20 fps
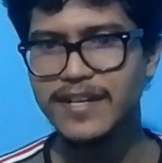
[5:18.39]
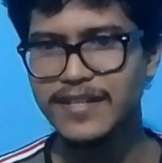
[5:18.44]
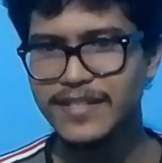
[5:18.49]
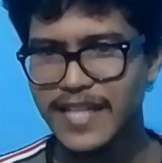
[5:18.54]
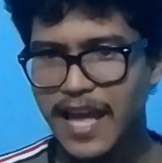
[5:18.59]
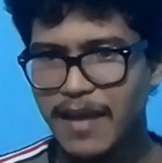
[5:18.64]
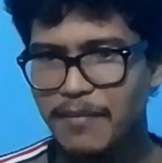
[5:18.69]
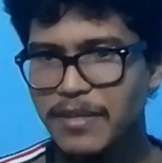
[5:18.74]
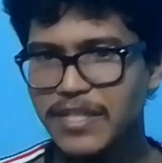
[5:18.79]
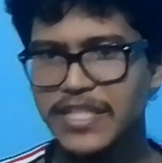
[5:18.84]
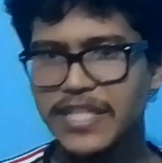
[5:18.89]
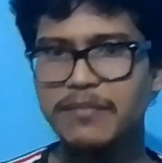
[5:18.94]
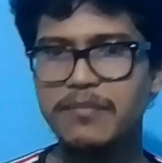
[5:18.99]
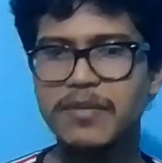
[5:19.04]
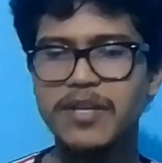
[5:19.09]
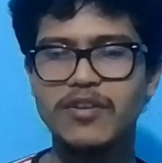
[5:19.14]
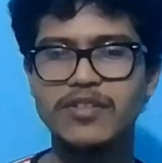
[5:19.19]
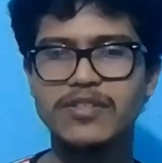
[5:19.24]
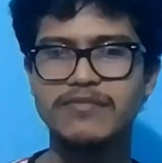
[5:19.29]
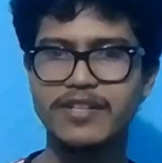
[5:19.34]
That's
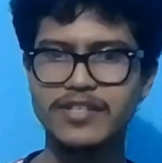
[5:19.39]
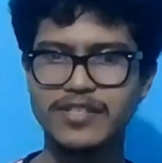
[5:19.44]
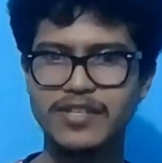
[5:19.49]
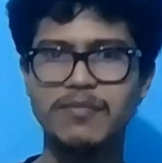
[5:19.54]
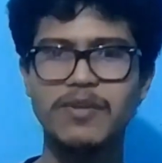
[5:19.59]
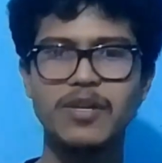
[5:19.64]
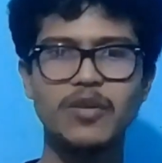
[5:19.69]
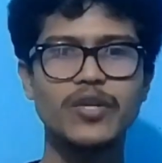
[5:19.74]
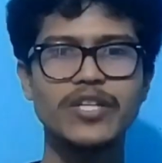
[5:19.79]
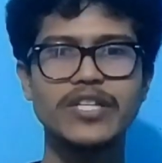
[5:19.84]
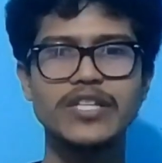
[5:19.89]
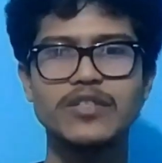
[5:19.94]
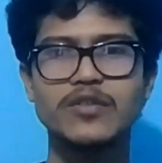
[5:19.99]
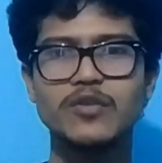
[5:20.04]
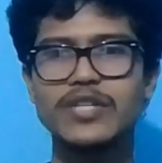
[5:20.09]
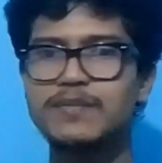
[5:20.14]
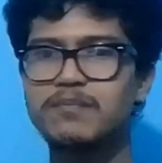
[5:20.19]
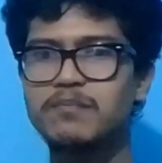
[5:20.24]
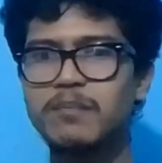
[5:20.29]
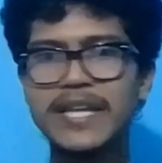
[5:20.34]
amazing, because first of all we need
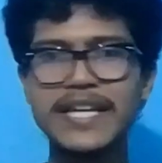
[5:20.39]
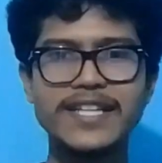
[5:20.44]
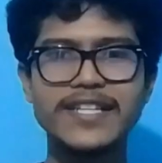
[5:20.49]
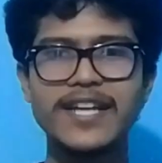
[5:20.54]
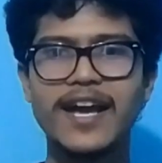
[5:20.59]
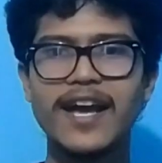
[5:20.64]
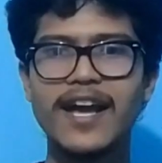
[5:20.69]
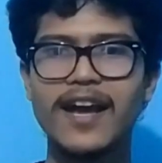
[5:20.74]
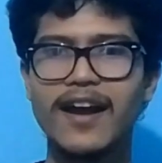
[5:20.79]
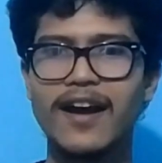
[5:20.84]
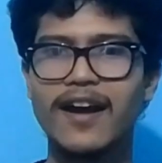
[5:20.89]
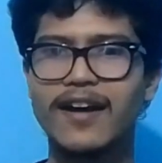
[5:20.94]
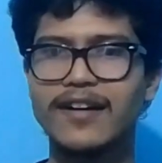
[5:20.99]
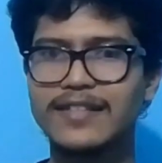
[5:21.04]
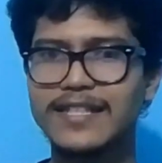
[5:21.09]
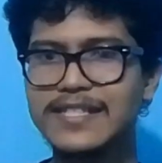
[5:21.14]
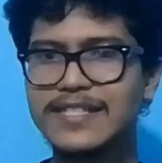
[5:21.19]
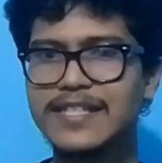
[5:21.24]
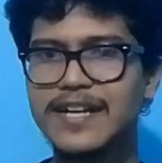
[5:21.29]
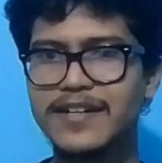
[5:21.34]
to split
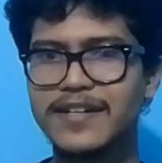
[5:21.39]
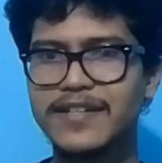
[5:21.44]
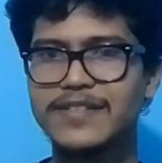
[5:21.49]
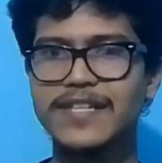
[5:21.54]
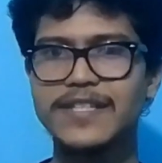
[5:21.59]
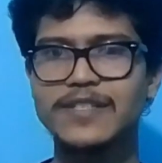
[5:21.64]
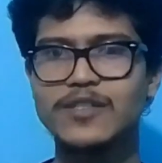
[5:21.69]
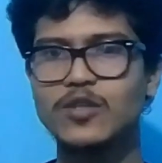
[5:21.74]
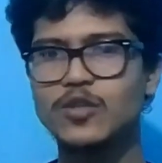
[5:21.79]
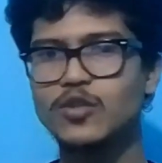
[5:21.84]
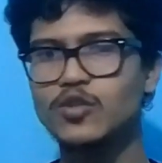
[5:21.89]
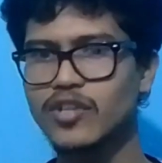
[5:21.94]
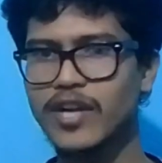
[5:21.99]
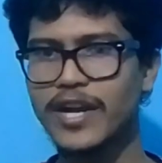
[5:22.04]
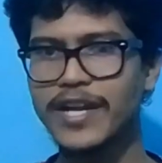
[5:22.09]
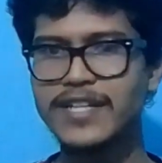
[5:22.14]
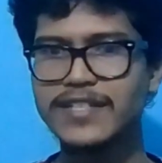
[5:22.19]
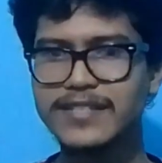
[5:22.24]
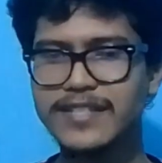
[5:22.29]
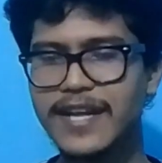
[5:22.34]
this dataset to
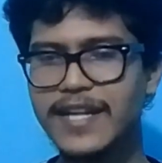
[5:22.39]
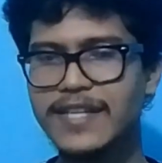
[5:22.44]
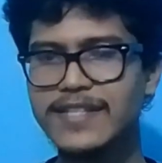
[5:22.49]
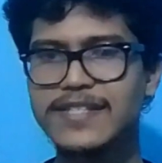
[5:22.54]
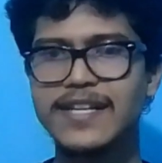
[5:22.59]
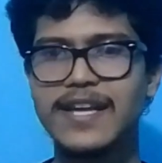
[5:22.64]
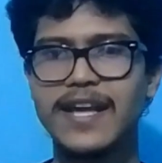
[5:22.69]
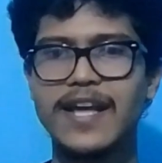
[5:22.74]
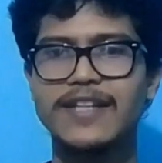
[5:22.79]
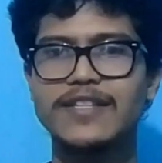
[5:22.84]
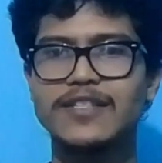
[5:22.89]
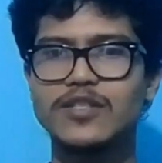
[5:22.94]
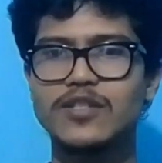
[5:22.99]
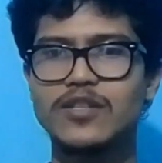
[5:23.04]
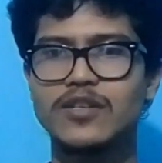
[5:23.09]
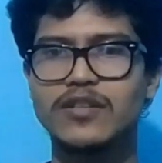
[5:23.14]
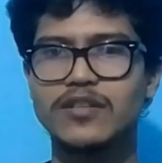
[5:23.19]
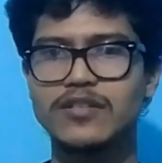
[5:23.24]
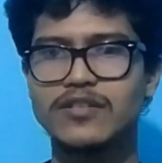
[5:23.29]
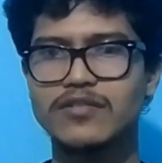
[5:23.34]
train test
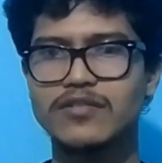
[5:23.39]
and